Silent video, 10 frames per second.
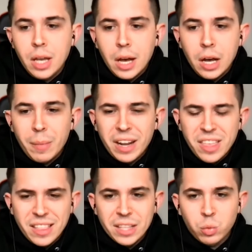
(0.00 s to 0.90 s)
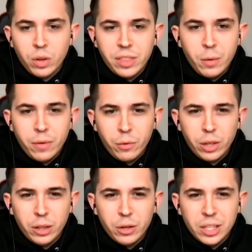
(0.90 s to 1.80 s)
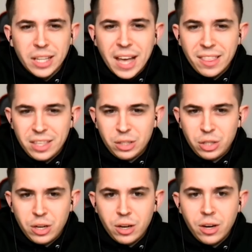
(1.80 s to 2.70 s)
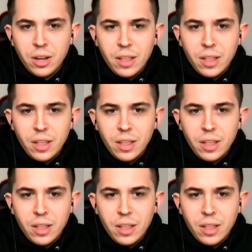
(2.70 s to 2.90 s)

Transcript: And I think that's one thing we've really learned a lot this year,